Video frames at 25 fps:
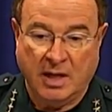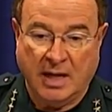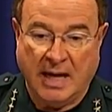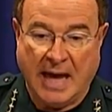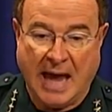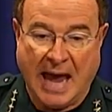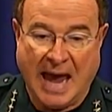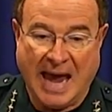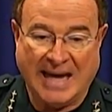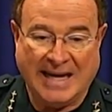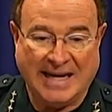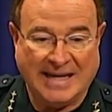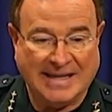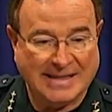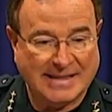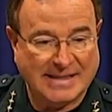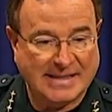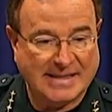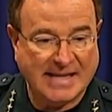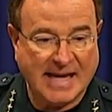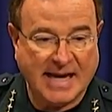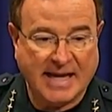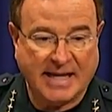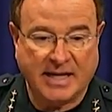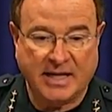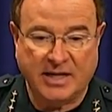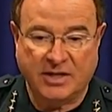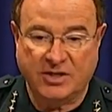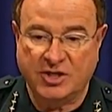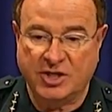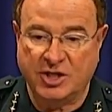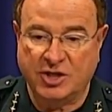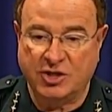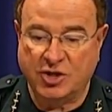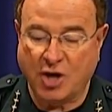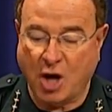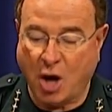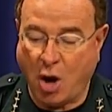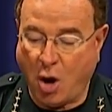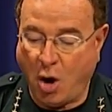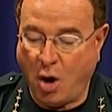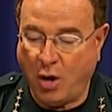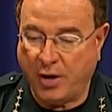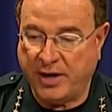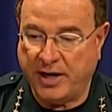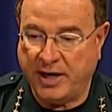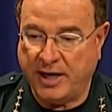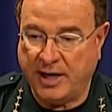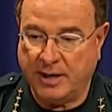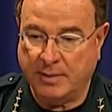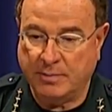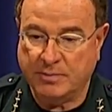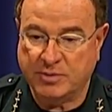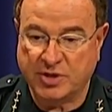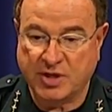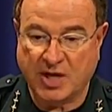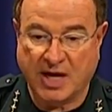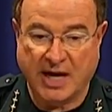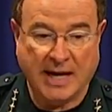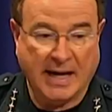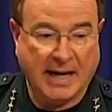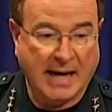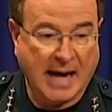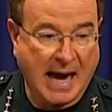and in seconds is on him saying,